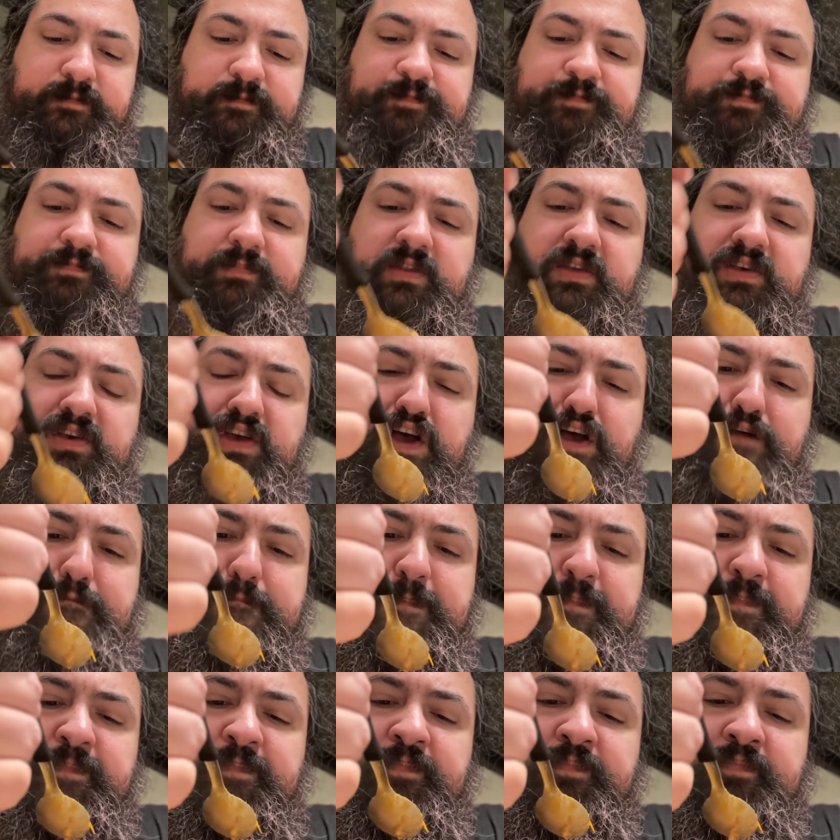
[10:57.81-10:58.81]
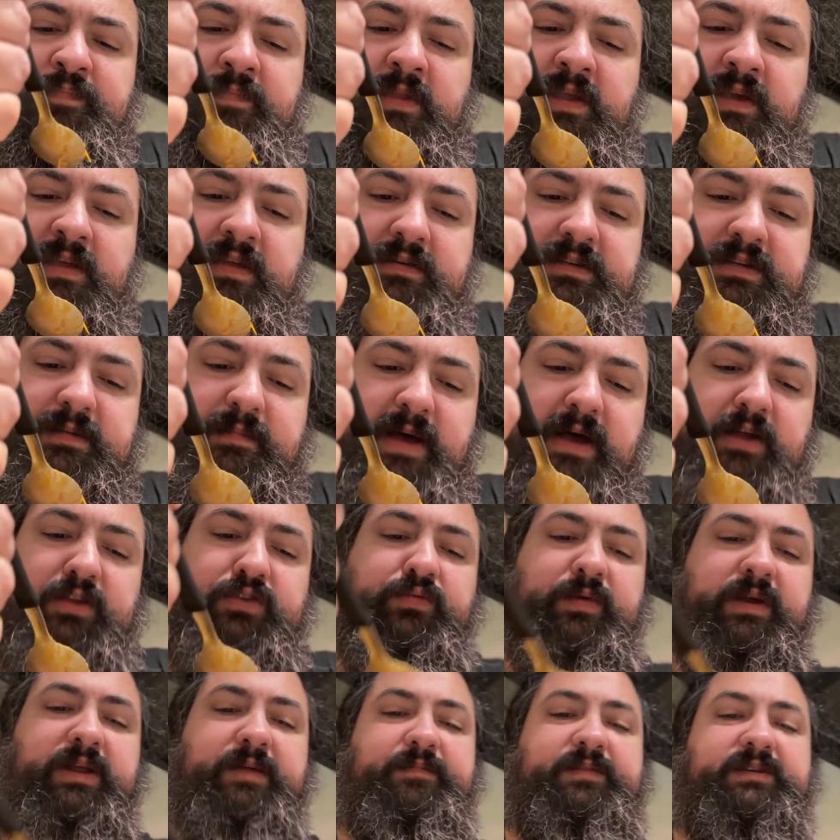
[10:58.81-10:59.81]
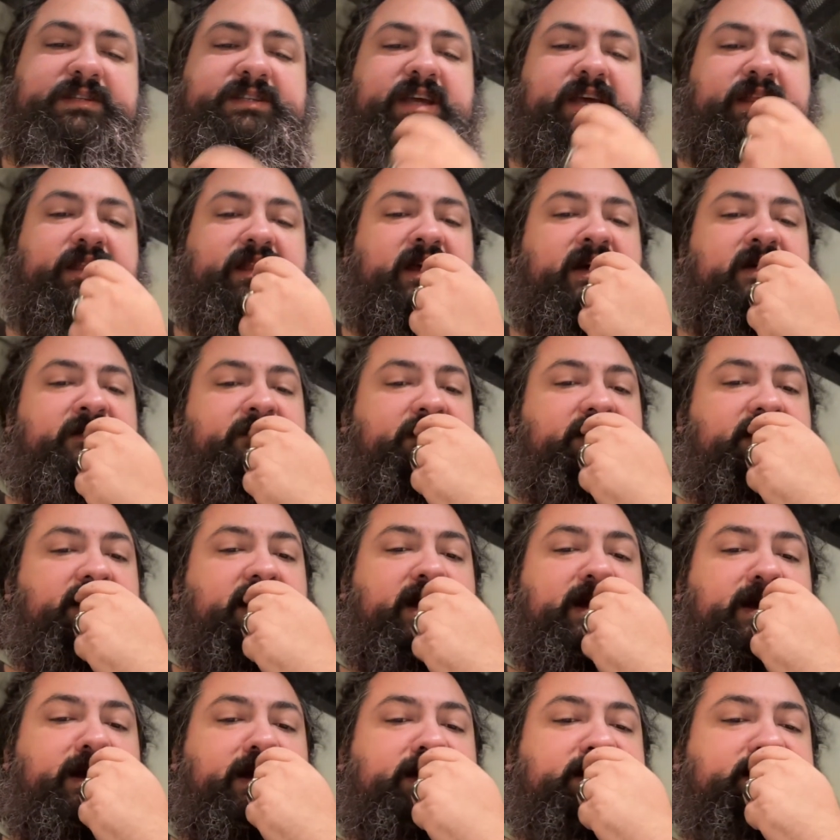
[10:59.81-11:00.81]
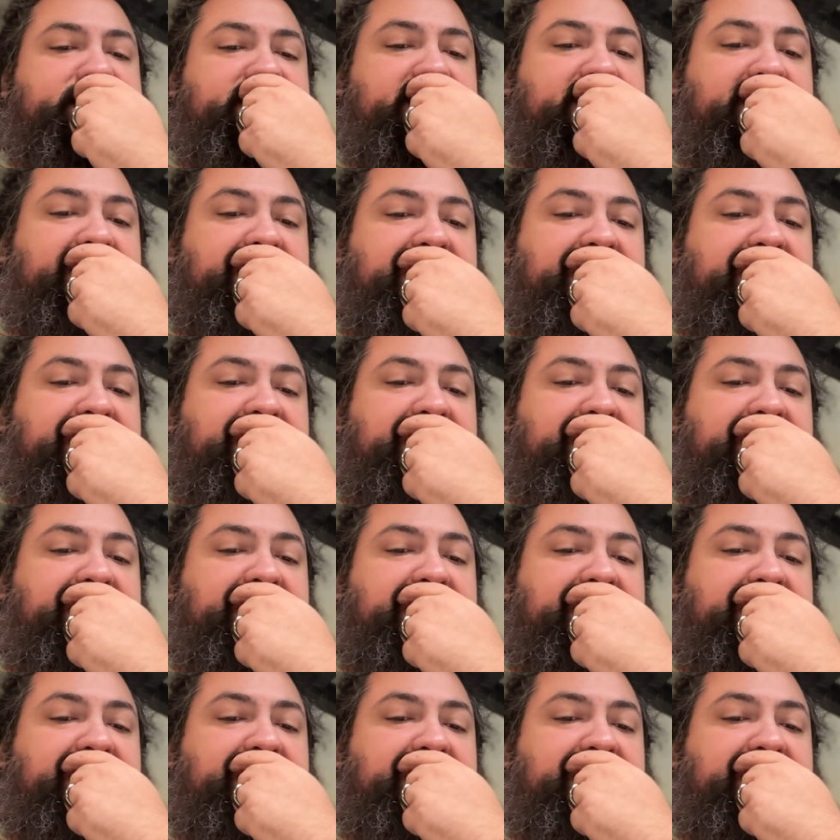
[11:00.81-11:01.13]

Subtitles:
And so there was about 20% left, I guess.